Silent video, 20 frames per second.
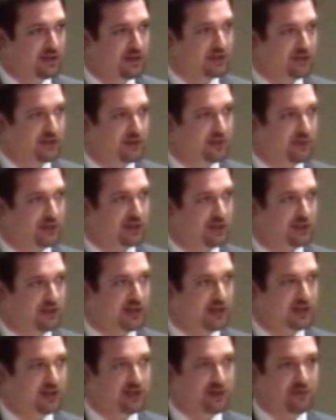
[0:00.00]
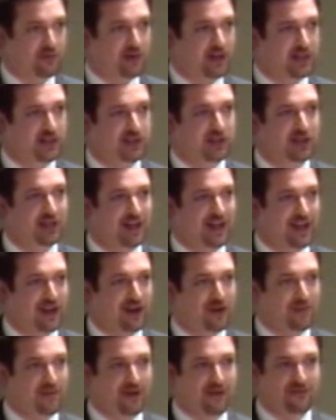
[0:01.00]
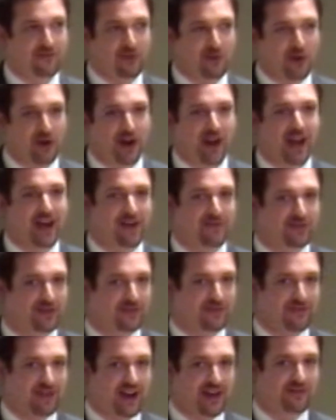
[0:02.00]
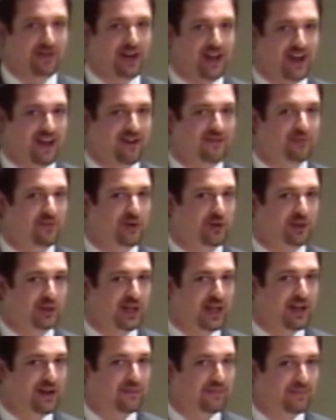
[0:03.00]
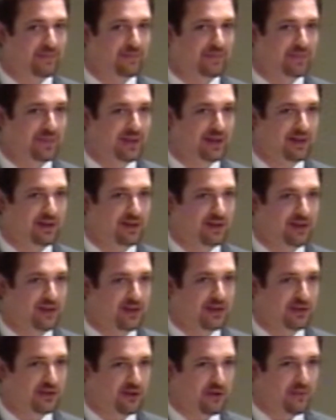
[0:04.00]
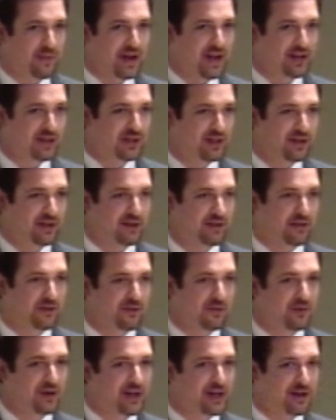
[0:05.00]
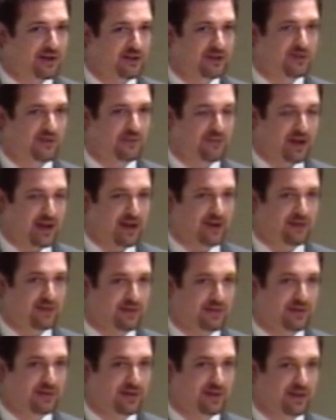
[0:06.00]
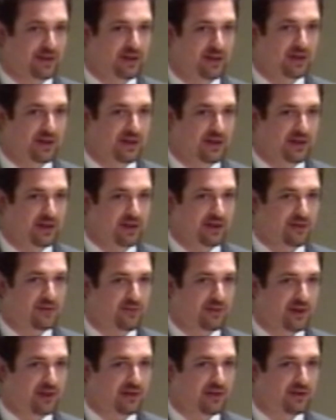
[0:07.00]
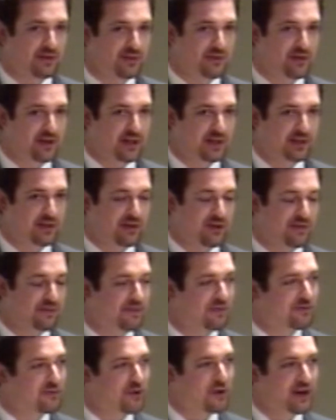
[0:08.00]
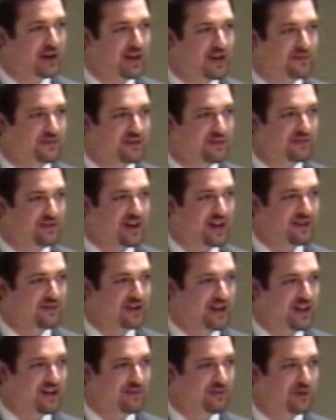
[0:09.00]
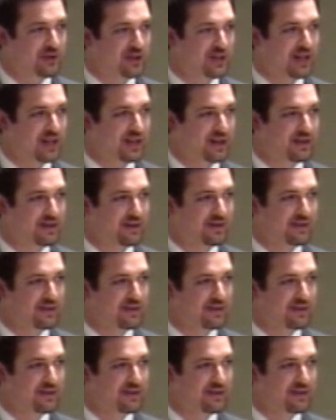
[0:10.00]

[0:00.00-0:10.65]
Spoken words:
So we discussed the rates today are about 4.5% to 5.5%. So imagine 3 years from now, when those rates go from 4.5% to 5.5%